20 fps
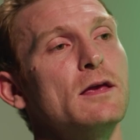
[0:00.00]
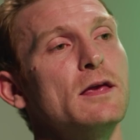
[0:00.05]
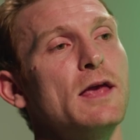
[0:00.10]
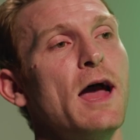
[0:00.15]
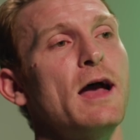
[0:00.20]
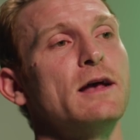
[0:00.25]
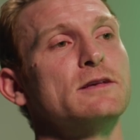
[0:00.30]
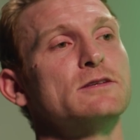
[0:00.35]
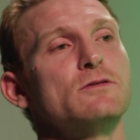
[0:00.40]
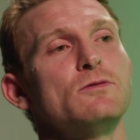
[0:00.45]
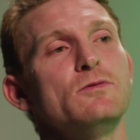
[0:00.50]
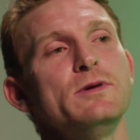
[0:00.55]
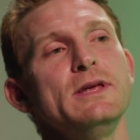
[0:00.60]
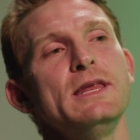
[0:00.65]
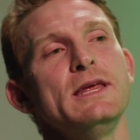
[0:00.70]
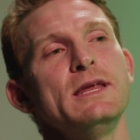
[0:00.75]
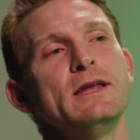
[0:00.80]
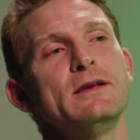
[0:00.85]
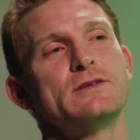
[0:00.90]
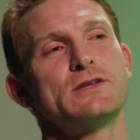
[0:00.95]
Yeah, so
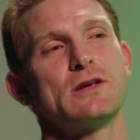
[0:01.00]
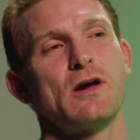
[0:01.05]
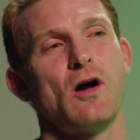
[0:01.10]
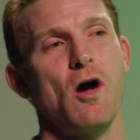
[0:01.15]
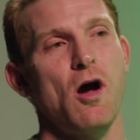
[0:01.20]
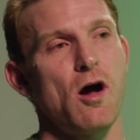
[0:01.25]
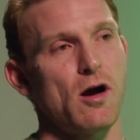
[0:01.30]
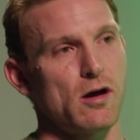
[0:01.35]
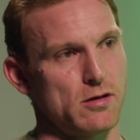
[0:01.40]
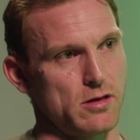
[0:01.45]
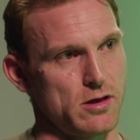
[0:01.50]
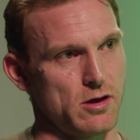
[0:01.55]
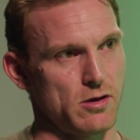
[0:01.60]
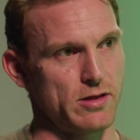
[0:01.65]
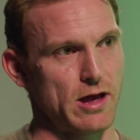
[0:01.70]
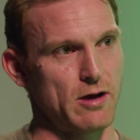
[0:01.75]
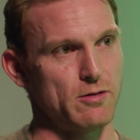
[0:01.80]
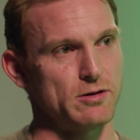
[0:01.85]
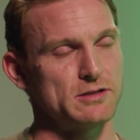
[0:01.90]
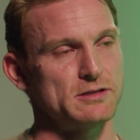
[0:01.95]
we didn't talk
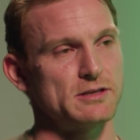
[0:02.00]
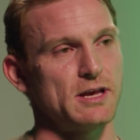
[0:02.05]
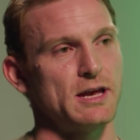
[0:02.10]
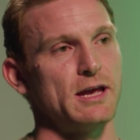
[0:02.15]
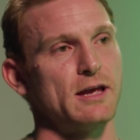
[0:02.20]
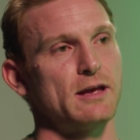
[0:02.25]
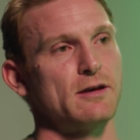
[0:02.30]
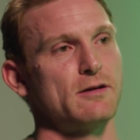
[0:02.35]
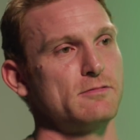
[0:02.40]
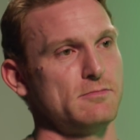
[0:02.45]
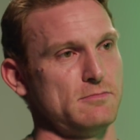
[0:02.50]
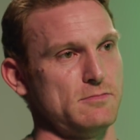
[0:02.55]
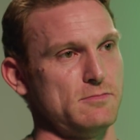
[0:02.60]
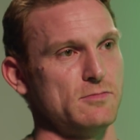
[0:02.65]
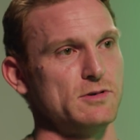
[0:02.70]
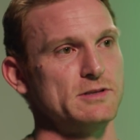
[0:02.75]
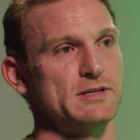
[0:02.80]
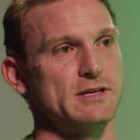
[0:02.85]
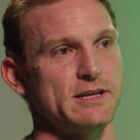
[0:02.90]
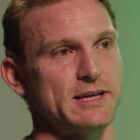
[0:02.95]
though. That was like yeah.
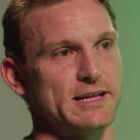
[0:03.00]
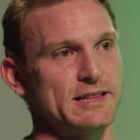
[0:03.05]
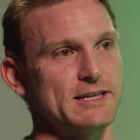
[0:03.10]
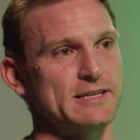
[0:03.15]
Was you like